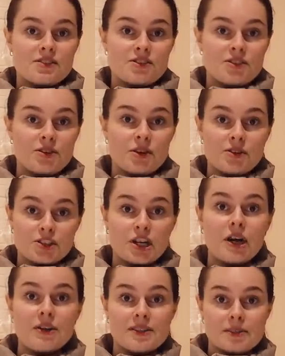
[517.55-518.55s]
to go and
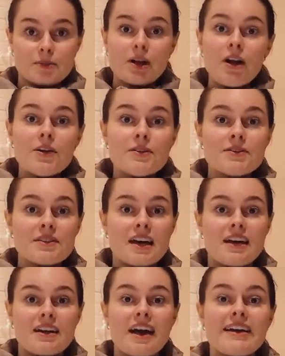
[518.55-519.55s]
try on some clothes
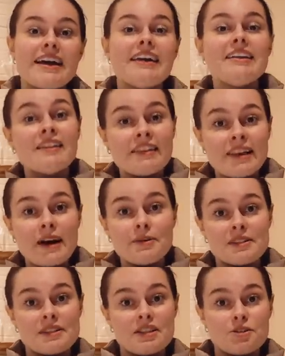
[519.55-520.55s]
and I get a little
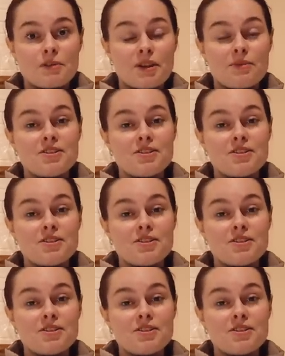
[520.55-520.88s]
allowance each month,